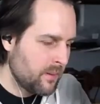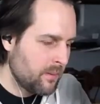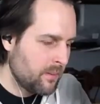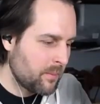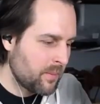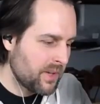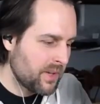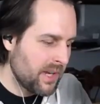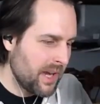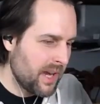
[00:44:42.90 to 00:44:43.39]

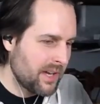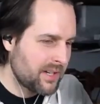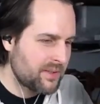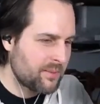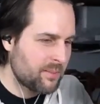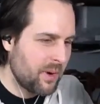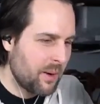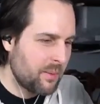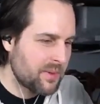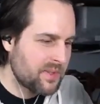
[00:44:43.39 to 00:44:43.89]
But yeah, I
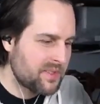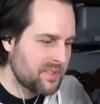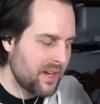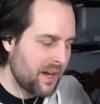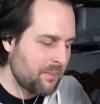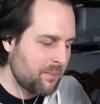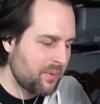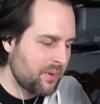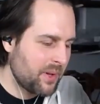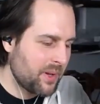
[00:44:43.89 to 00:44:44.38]
should probably
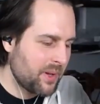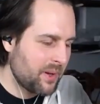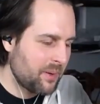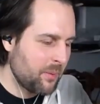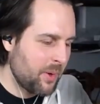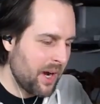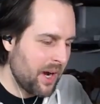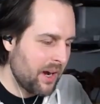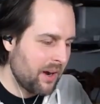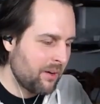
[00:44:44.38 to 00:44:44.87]
stop playing
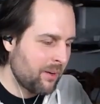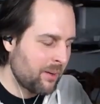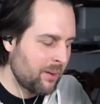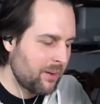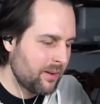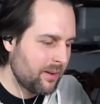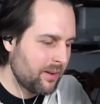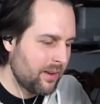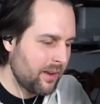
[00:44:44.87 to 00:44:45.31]
WoW.